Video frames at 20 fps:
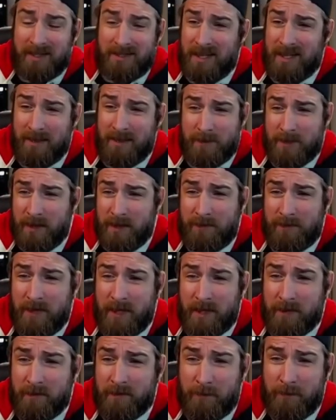times that I've
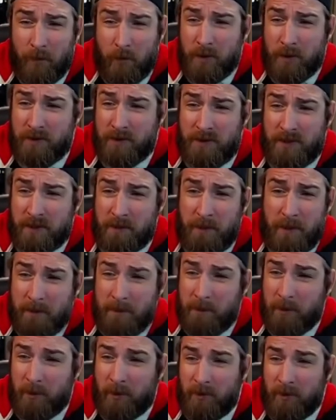taken four to six
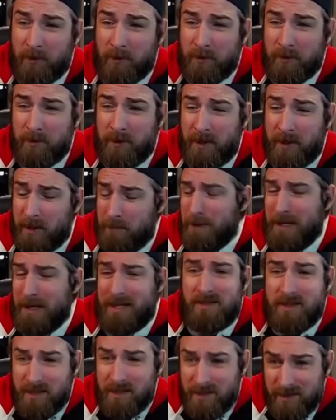people in a
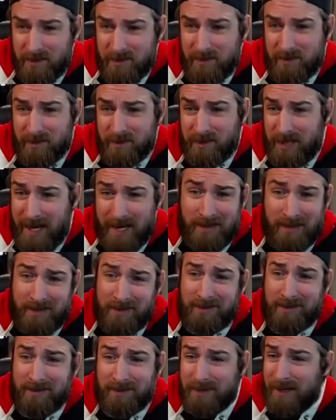Pisces,
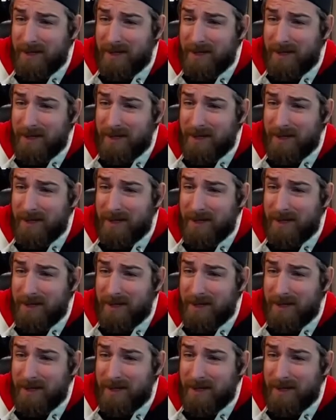landed,